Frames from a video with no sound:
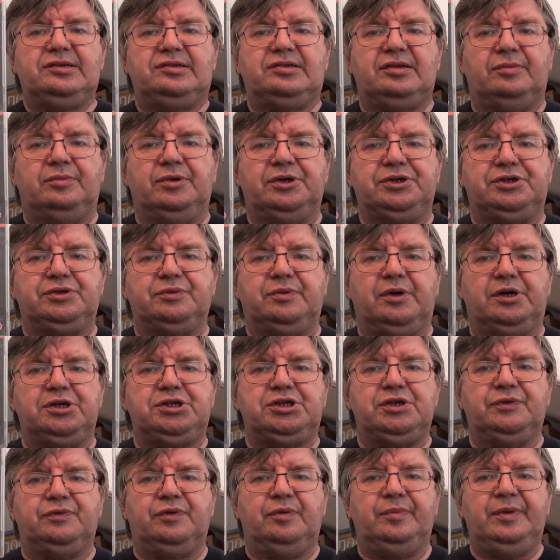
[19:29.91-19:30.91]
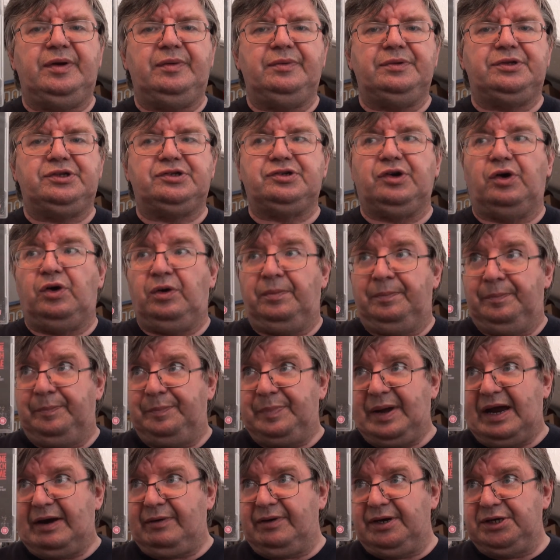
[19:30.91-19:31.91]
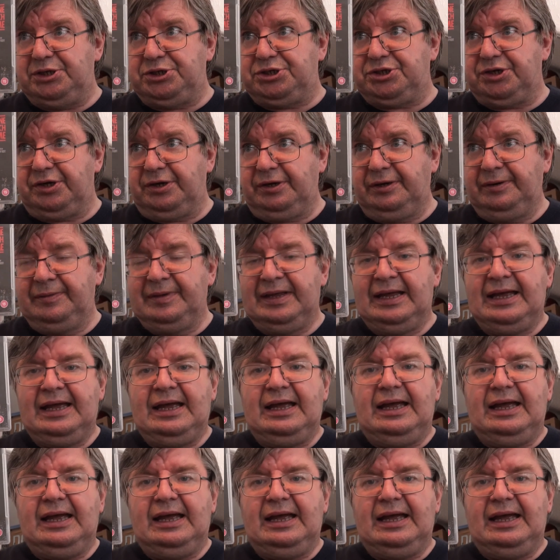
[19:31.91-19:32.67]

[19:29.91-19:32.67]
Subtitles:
Someone to Watch Over Me with Tom Berenger.